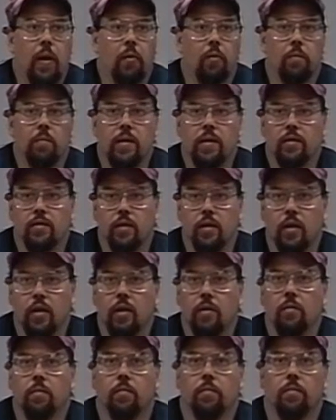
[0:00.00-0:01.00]

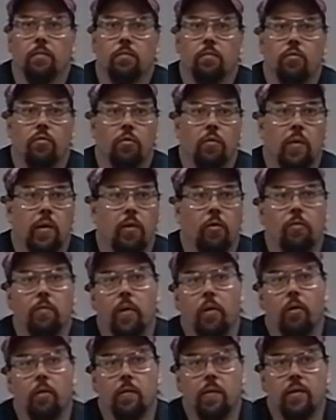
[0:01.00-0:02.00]
PowerPC, 200 megahertz
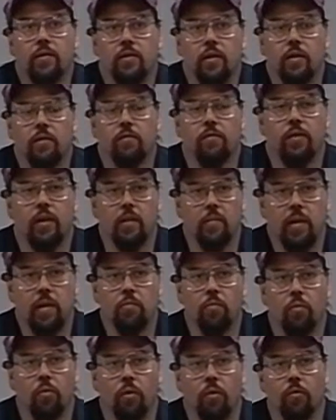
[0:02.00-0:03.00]
PowerPC
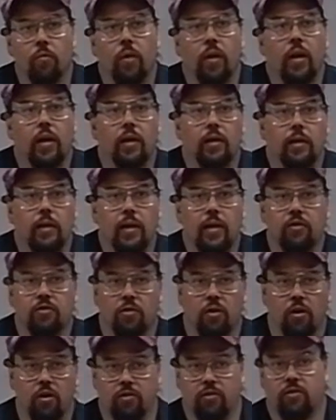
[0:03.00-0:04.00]
VME board running
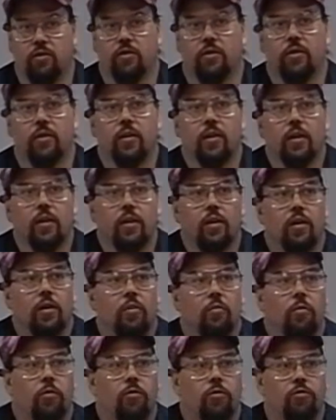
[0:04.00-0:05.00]
LynxOS,
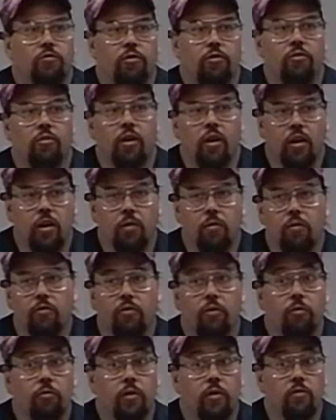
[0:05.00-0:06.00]
which is just like
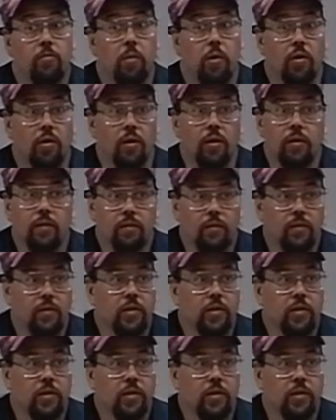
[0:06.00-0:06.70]
Unix, only smaller.